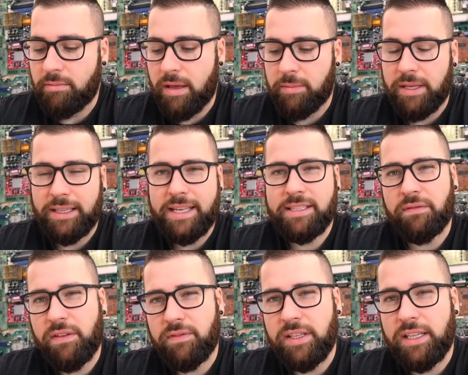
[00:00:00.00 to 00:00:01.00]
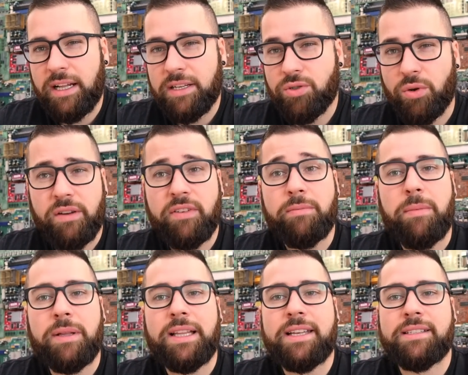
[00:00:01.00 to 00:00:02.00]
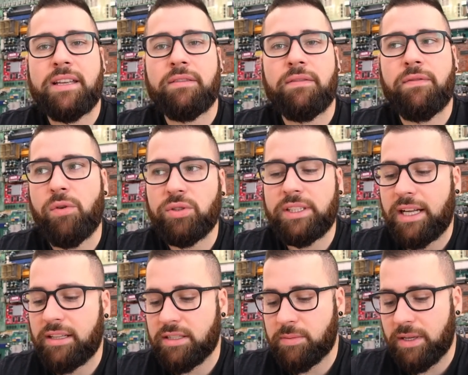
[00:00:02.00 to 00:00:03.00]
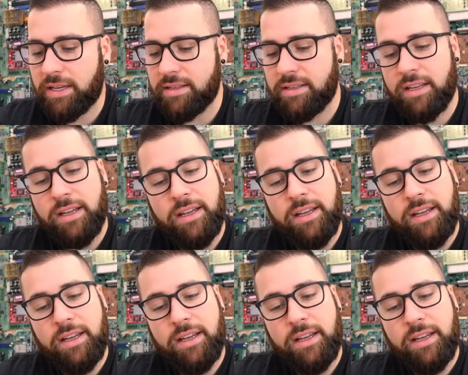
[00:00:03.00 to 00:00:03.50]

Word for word: maybe less than $50 or even maybe less than $40 because